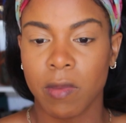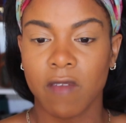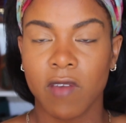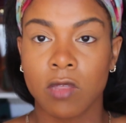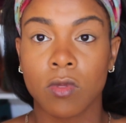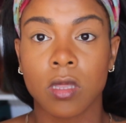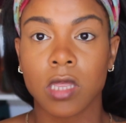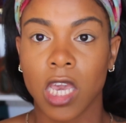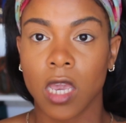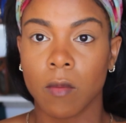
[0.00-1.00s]
my face with the
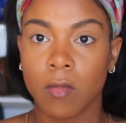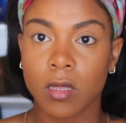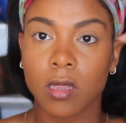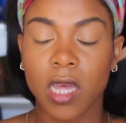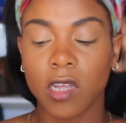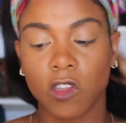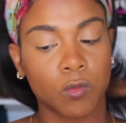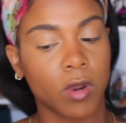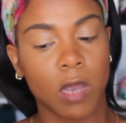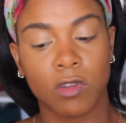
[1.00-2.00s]
same setting spray,